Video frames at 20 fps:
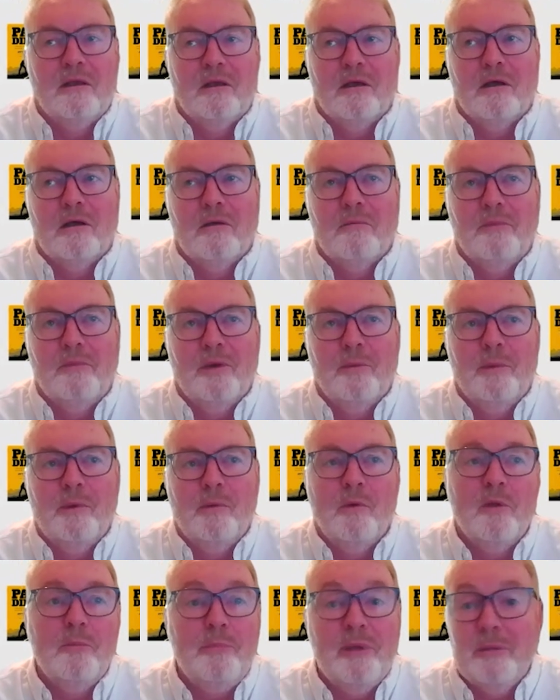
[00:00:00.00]
that we
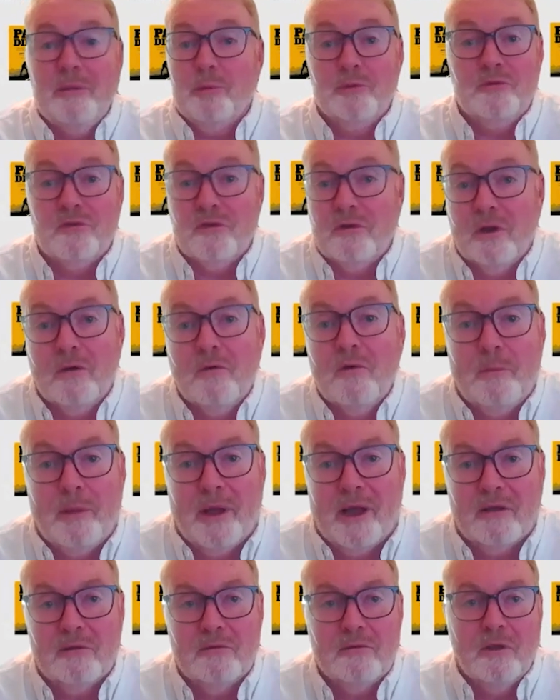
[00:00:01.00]
want people to know
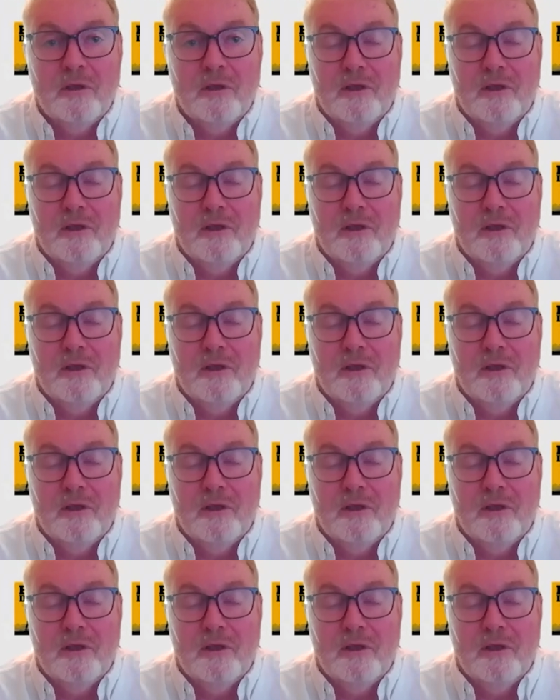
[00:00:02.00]
about.